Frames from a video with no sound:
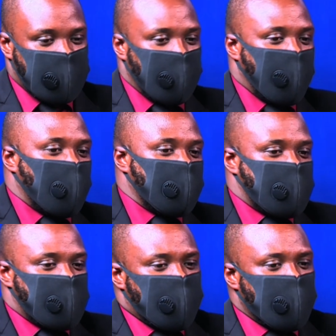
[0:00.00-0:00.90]
and
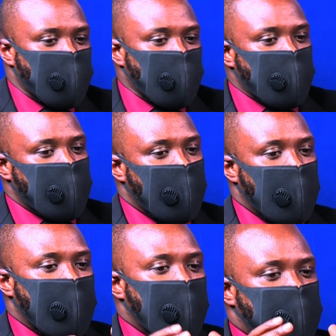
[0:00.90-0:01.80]
bounds.
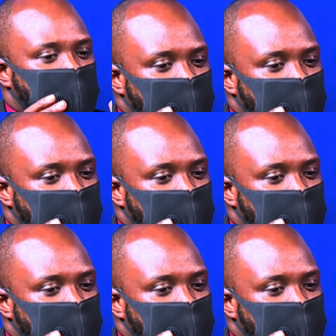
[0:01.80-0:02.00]
The